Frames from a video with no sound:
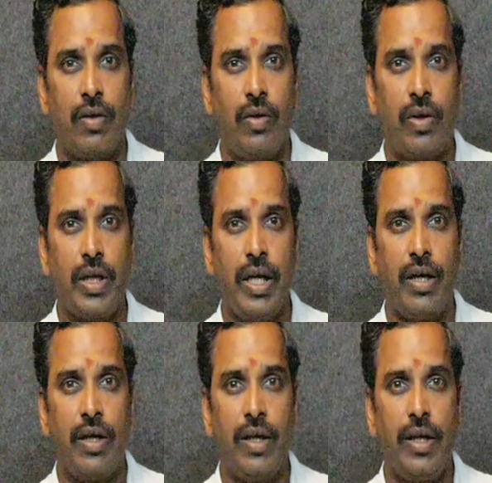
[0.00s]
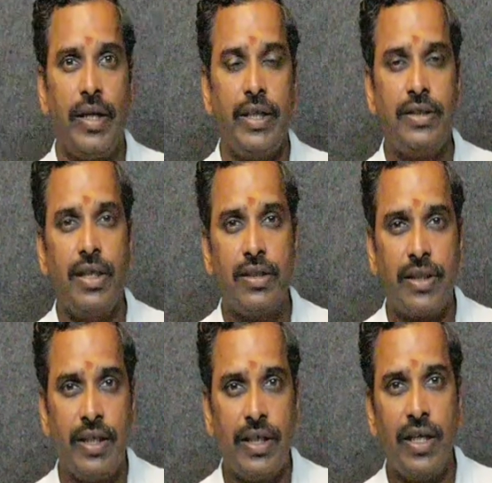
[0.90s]
Okay, is that
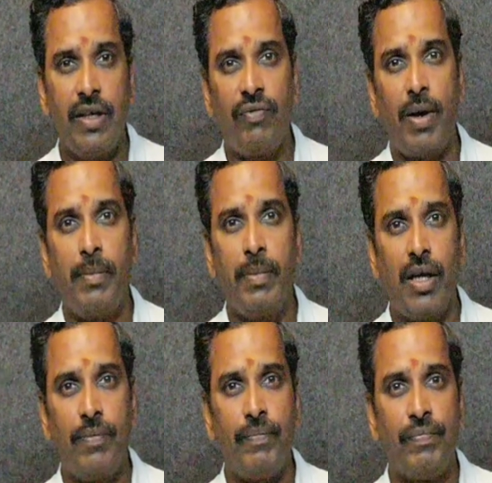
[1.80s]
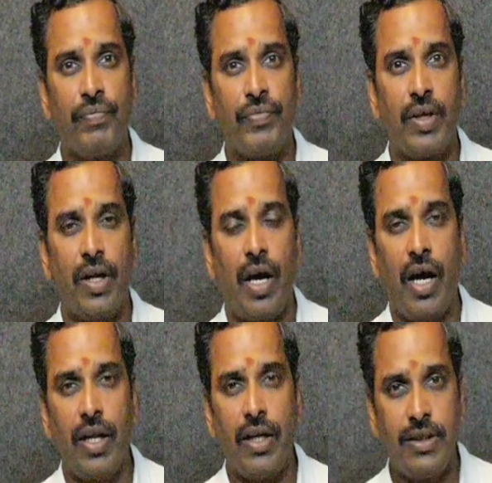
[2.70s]
centigrade formula
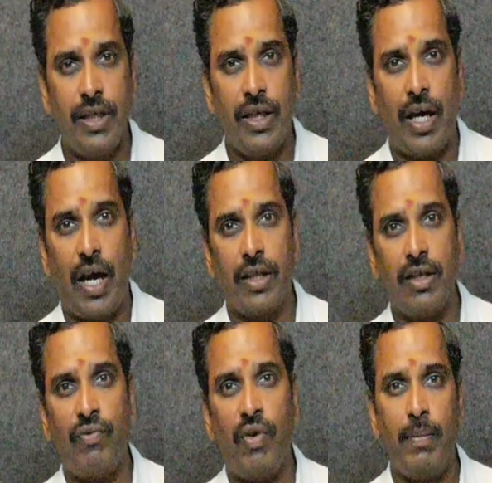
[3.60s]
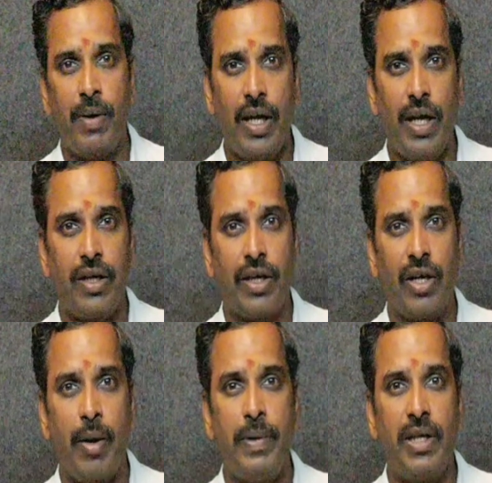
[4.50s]
or is an other formula,
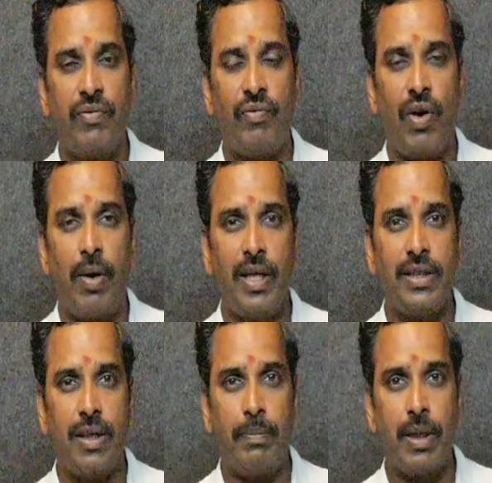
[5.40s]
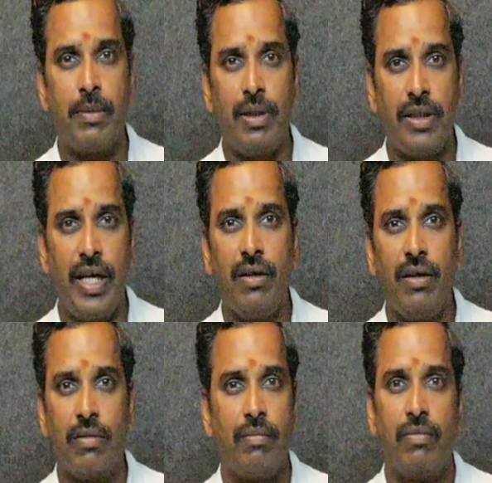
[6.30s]
trigonometric formula is applicable there?
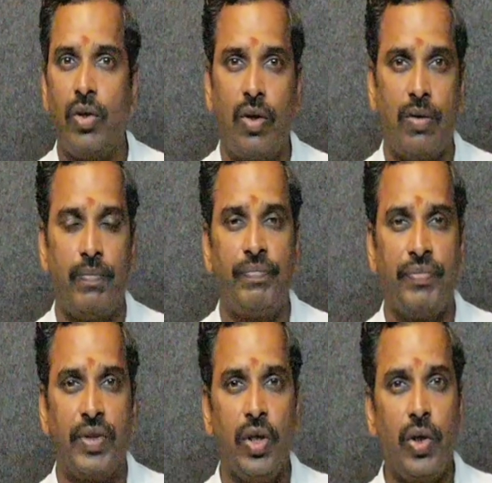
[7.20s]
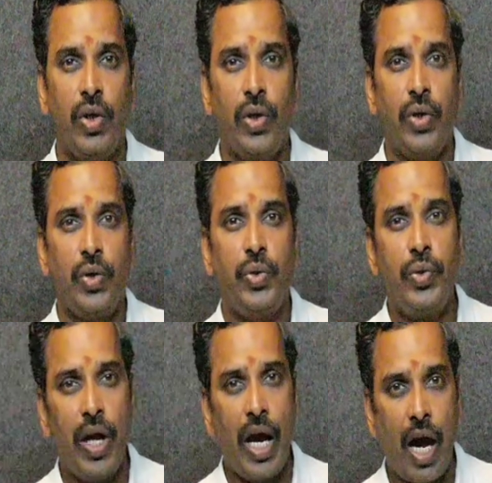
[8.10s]
No, you
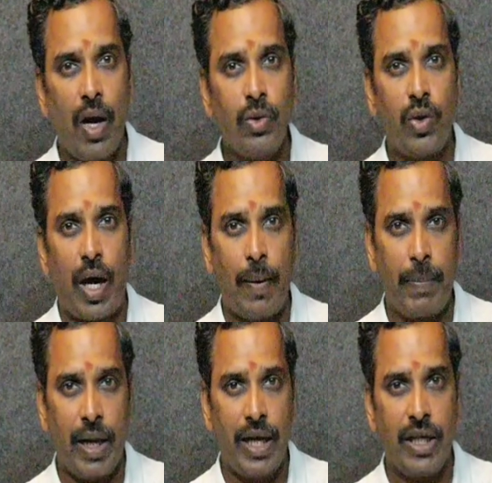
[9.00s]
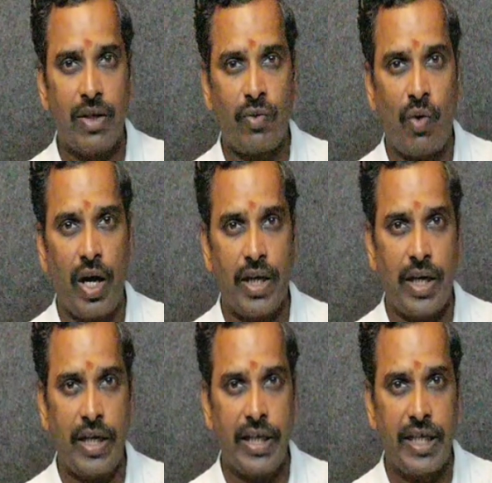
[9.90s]
have to apply
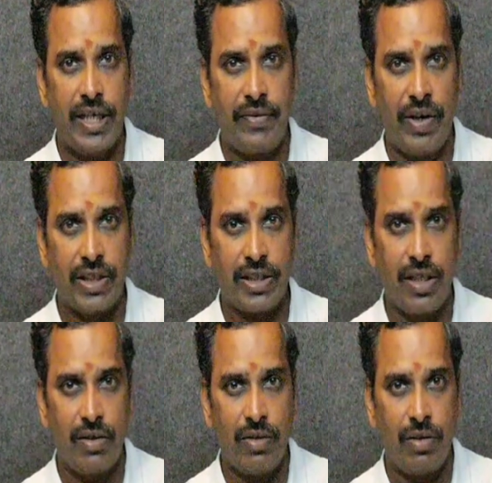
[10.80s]
quadratic equation